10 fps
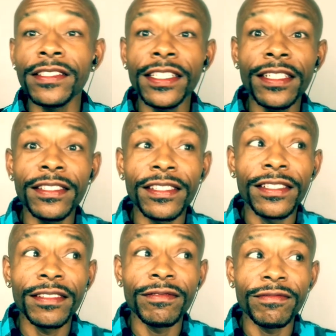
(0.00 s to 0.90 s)
lead
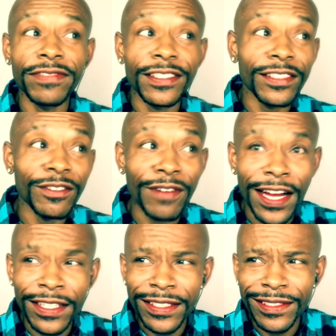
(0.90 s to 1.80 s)
to physical
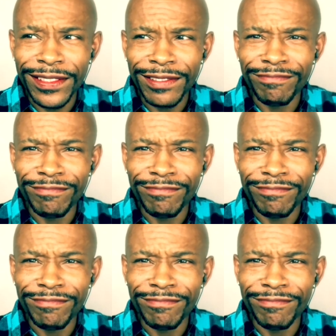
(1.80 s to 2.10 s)
violence.